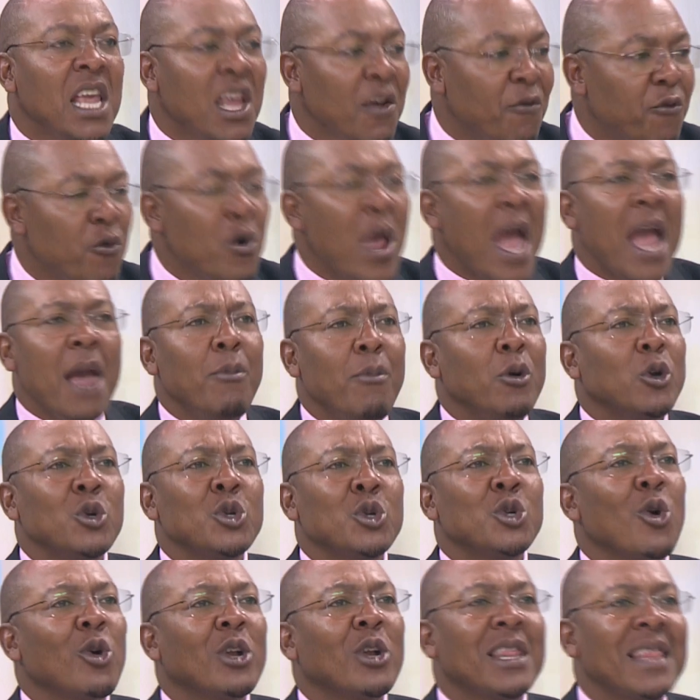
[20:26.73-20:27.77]
If we are able to
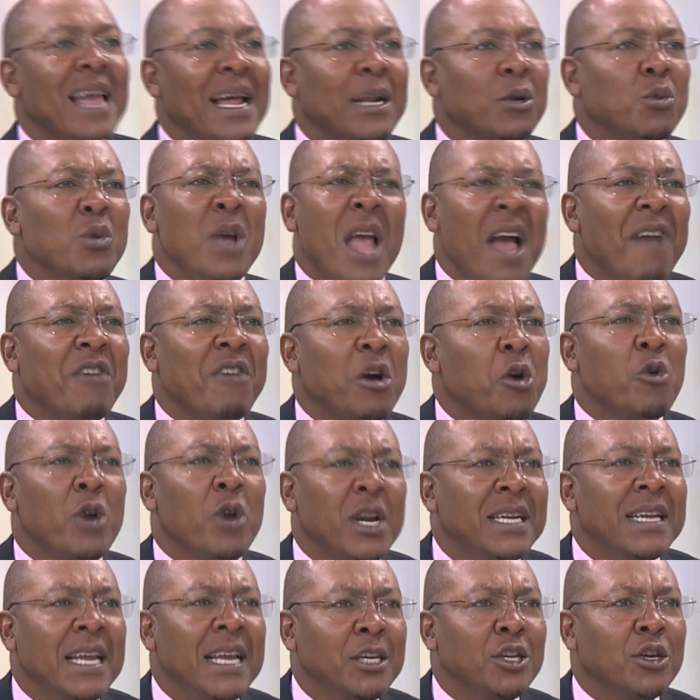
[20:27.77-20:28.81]
sort that, we have a
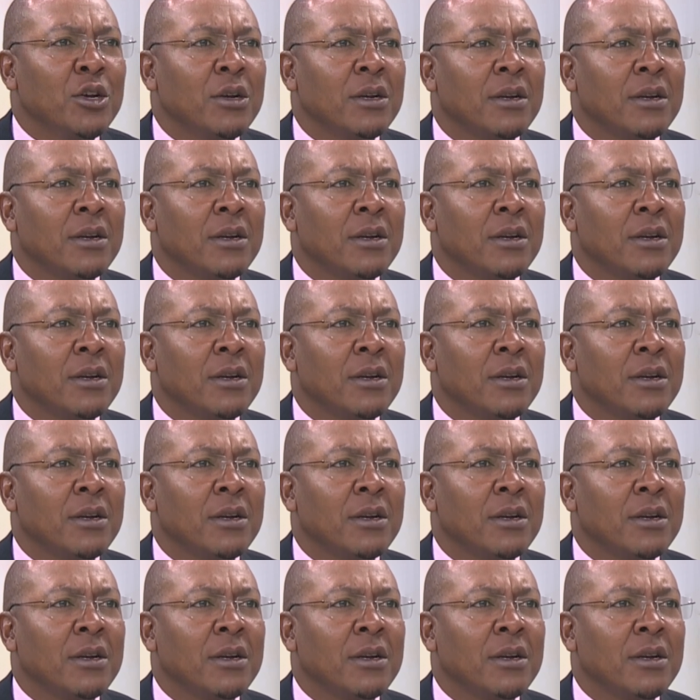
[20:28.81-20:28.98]
great nation.